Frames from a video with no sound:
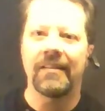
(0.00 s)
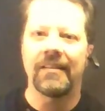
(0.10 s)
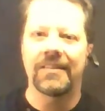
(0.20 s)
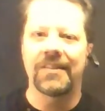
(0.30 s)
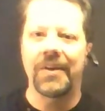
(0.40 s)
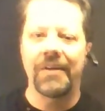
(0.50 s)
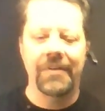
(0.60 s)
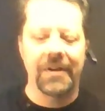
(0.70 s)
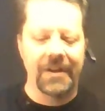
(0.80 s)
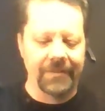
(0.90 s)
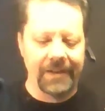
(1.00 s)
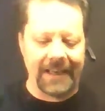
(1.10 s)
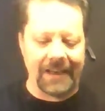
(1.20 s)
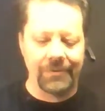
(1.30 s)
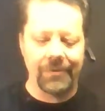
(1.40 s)
So if you're integrating
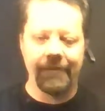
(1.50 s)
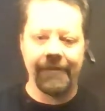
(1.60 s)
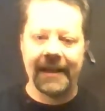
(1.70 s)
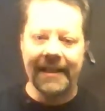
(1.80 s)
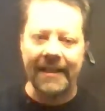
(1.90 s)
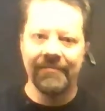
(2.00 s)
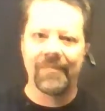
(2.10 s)
out to infinity,